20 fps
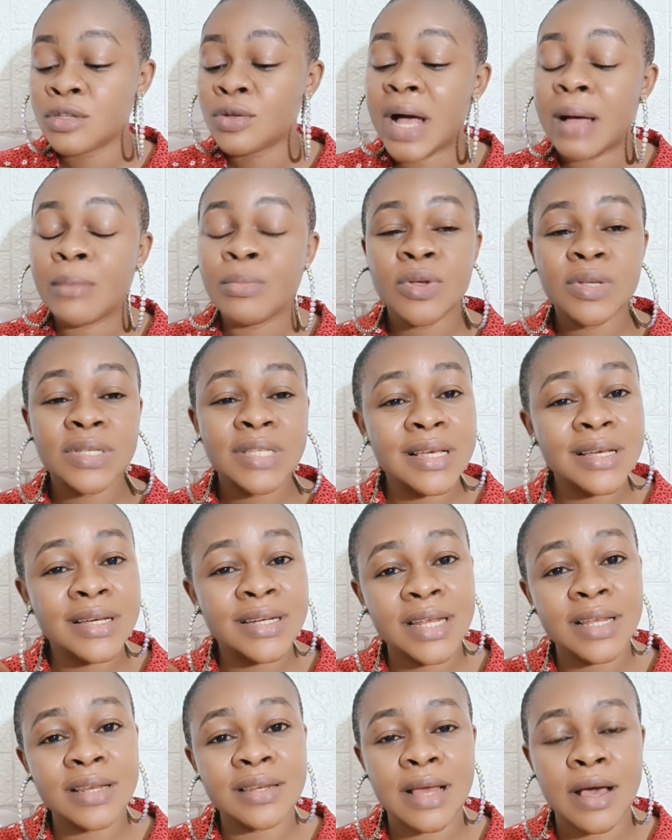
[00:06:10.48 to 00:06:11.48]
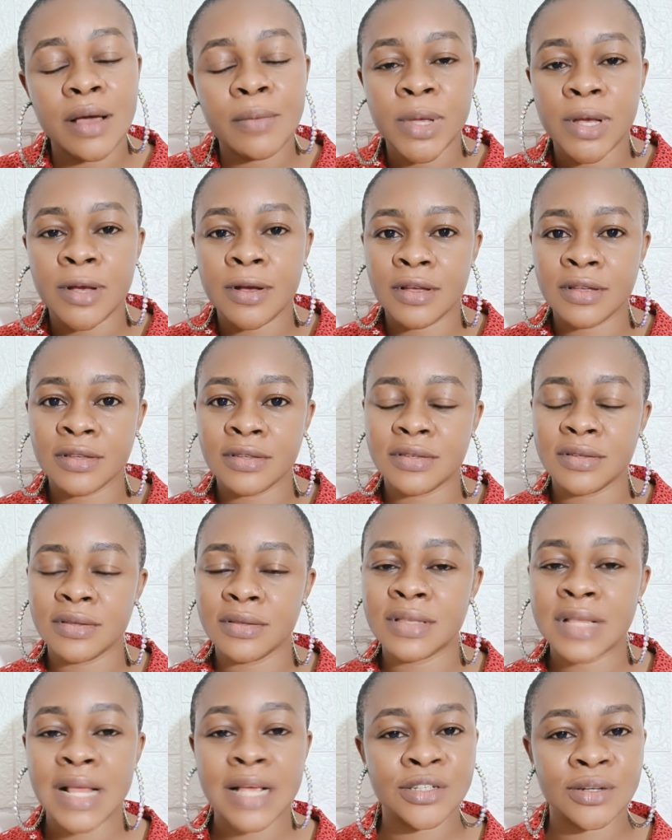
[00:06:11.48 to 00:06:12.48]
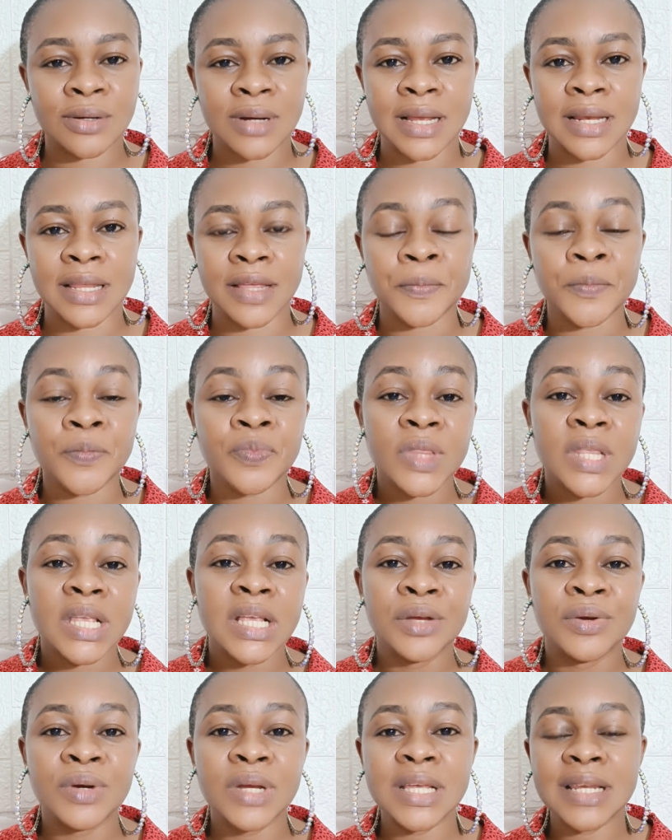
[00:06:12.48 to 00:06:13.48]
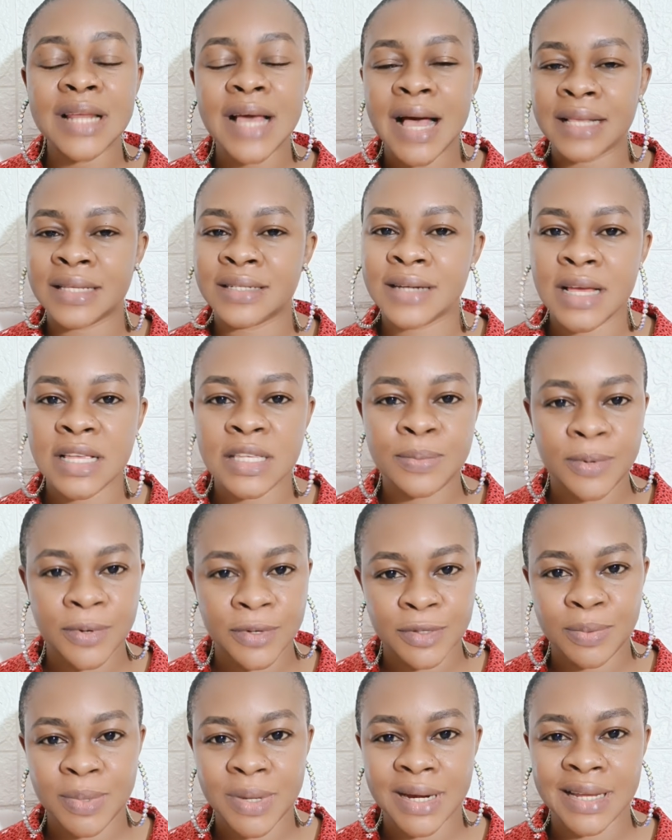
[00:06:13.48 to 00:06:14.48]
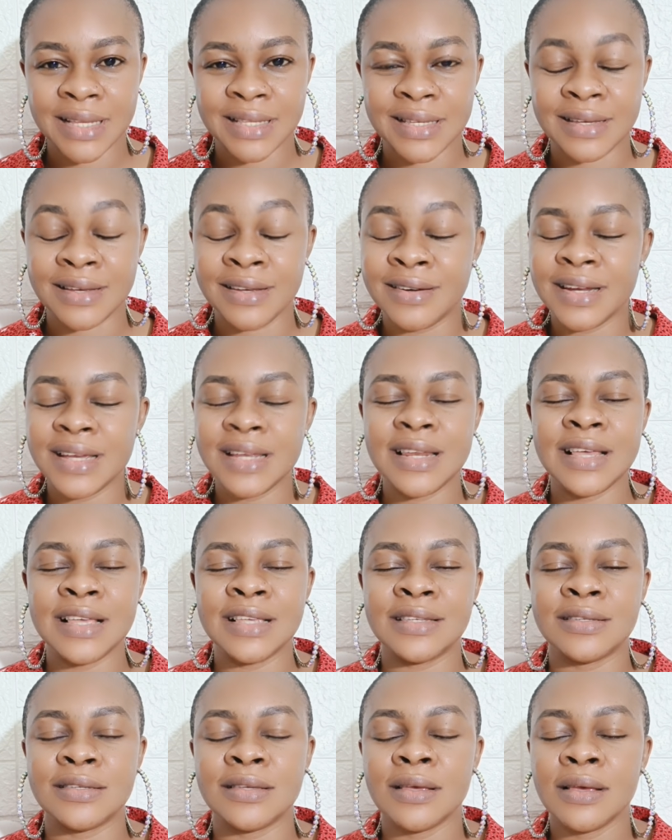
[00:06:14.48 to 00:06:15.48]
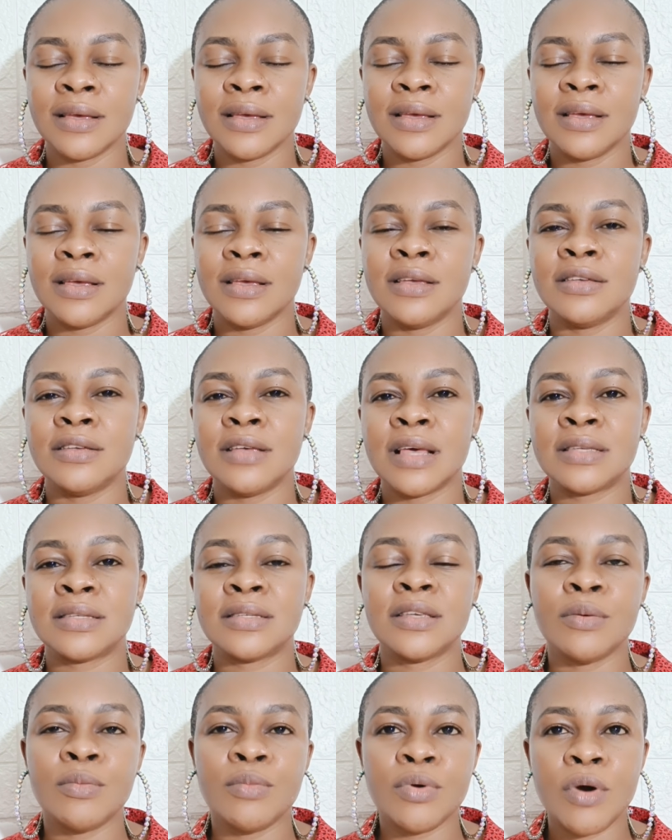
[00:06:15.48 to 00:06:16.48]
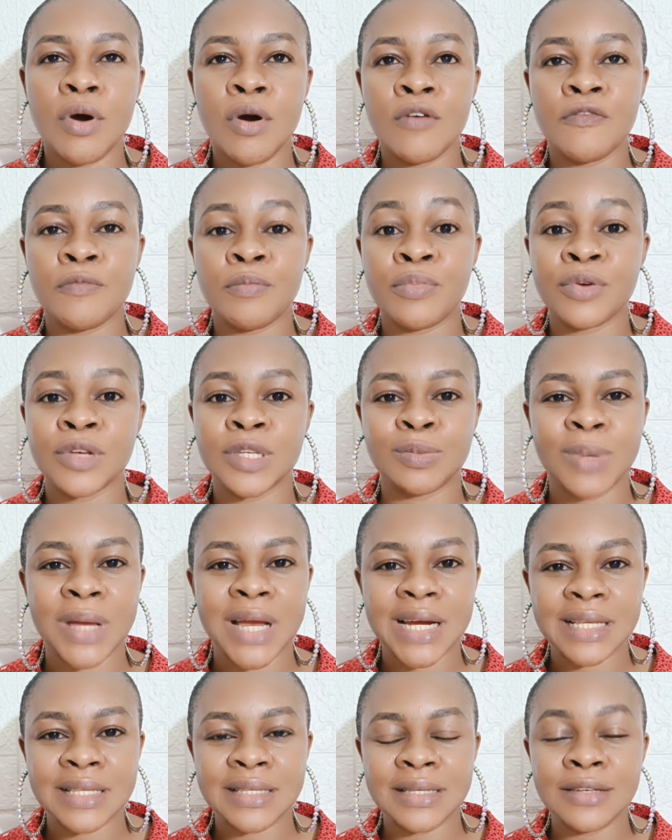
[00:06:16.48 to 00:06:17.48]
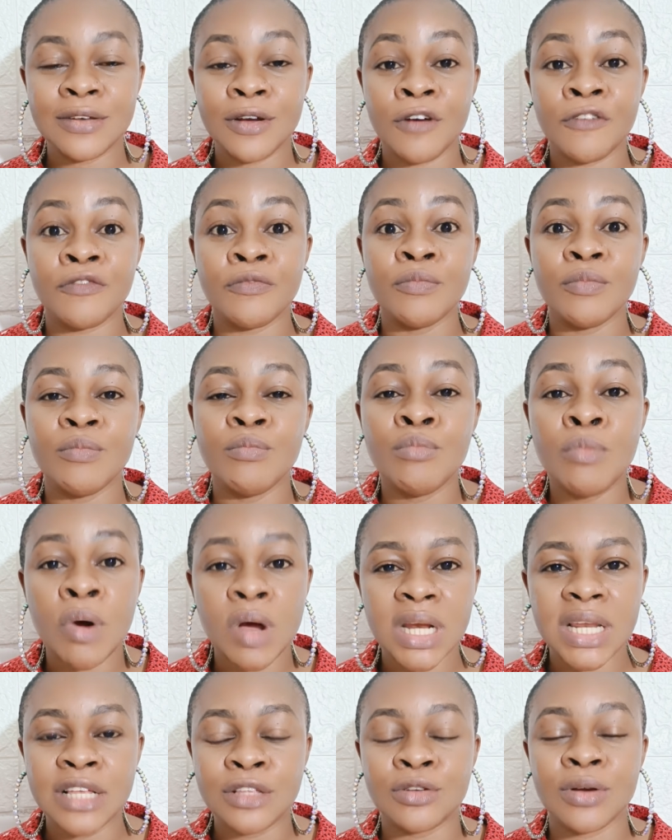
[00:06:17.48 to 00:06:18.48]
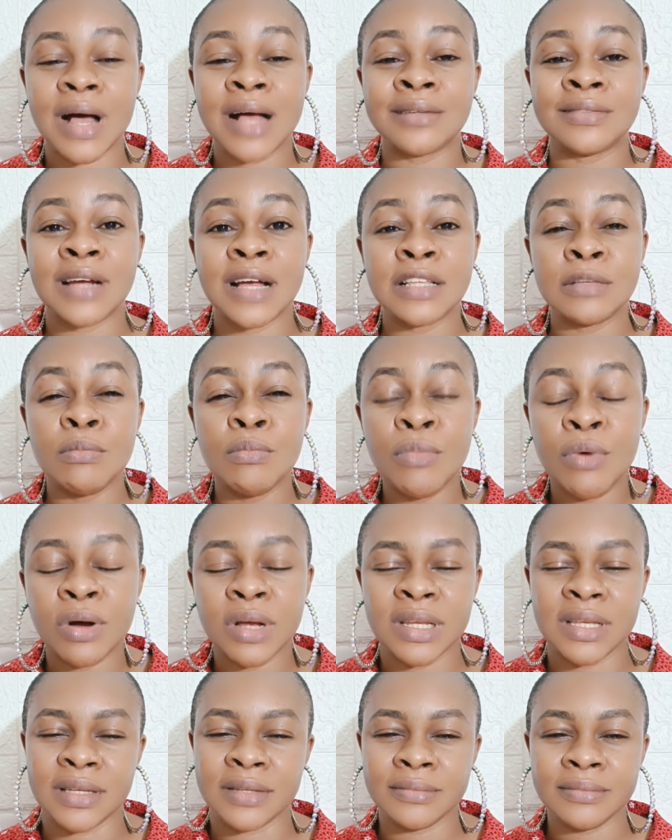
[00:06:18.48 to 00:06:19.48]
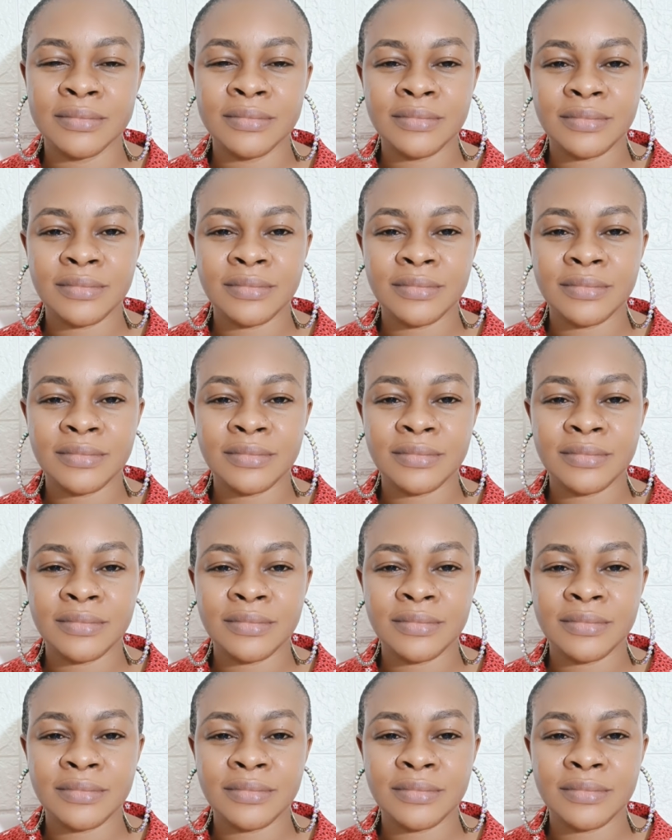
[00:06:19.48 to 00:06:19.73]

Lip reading: So I'm using green now because naturally green attracts prosperity. Green is a symbol of prosperity, of money, to attract money.